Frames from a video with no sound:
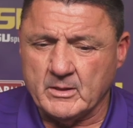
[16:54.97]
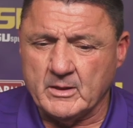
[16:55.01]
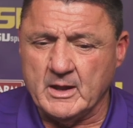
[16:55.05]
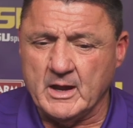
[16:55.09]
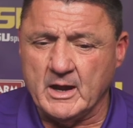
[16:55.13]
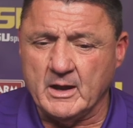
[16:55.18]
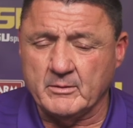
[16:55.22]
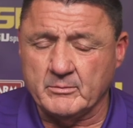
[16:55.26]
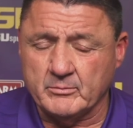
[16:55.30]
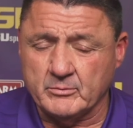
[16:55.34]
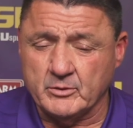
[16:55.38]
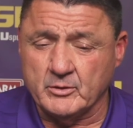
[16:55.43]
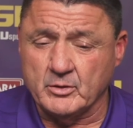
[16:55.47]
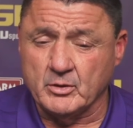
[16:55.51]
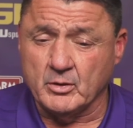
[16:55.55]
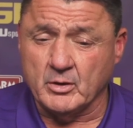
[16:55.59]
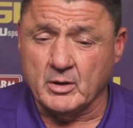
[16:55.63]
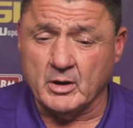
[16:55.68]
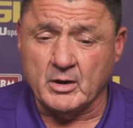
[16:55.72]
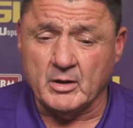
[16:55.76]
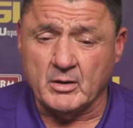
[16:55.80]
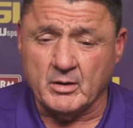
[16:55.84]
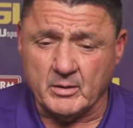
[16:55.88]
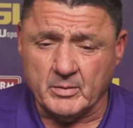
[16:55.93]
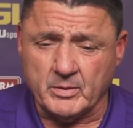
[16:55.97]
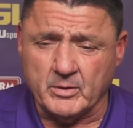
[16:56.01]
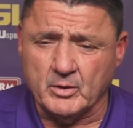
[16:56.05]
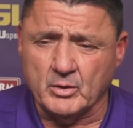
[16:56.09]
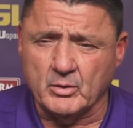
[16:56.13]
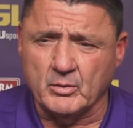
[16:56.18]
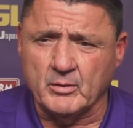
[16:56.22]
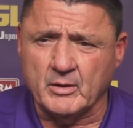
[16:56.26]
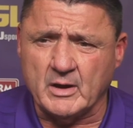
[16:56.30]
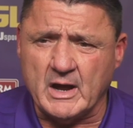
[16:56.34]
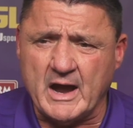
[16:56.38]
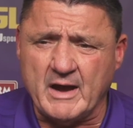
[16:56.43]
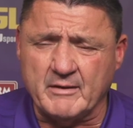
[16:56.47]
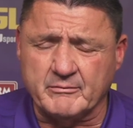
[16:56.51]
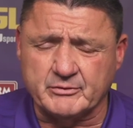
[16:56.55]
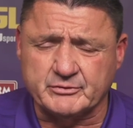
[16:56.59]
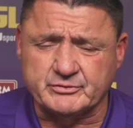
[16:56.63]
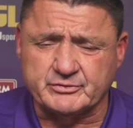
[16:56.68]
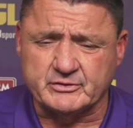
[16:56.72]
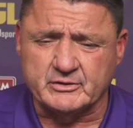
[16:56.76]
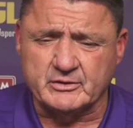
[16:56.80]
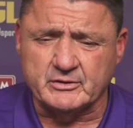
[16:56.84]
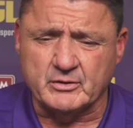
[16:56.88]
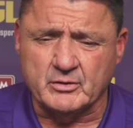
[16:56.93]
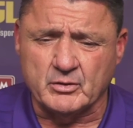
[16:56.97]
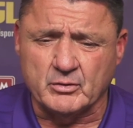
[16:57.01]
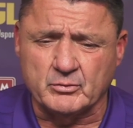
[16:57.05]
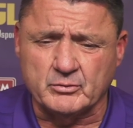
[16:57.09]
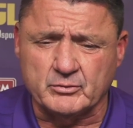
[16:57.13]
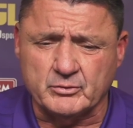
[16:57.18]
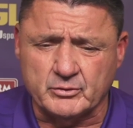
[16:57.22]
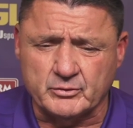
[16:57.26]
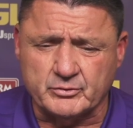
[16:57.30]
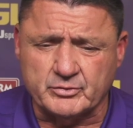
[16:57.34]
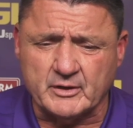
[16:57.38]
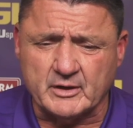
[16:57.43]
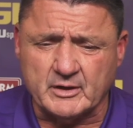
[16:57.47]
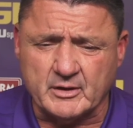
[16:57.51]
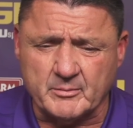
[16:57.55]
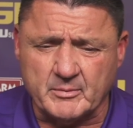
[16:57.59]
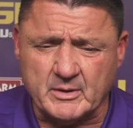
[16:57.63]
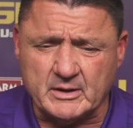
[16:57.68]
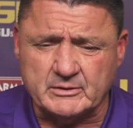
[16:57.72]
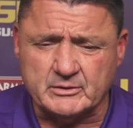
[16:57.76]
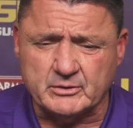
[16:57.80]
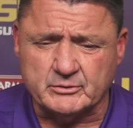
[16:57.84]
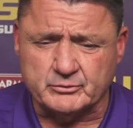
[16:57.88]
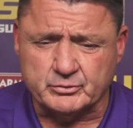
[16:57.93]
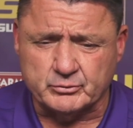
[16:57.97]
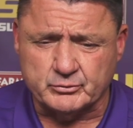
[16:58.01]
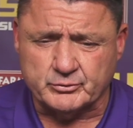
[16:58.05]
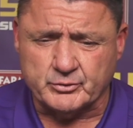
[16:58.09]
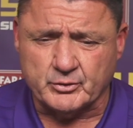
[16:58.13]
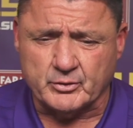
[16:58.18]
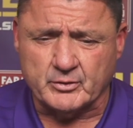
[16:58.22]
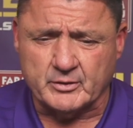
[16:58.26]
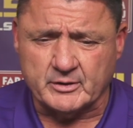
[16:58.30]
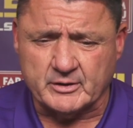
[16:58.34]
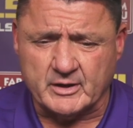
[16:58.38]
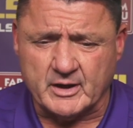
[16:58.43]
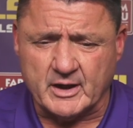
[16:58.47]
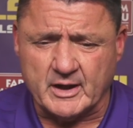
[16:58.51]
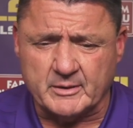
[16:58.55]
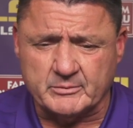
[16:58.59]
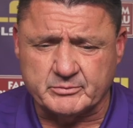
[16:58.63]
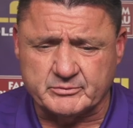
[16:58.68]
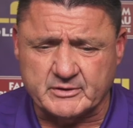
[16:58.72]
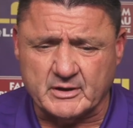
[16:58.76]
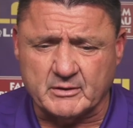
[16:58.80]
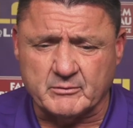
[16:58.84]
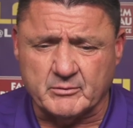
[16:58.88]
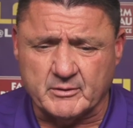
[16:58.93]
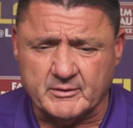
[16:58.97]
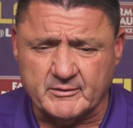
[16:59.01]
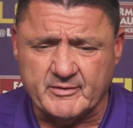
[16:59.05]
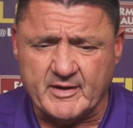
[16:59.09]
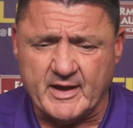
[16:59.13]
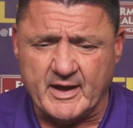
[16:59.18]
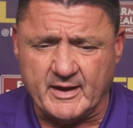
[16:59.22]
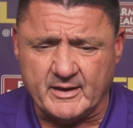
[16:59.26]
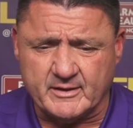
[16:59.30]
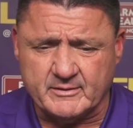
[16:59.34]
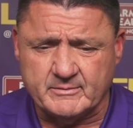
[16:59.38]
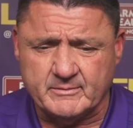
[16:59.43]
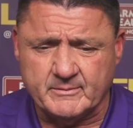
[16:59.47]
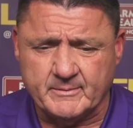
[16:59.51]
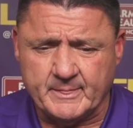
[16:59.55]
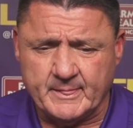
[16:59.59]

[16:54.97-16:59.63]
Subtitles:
Yeah. You know, obviously, you know, you think about the 2:30 games that we've had.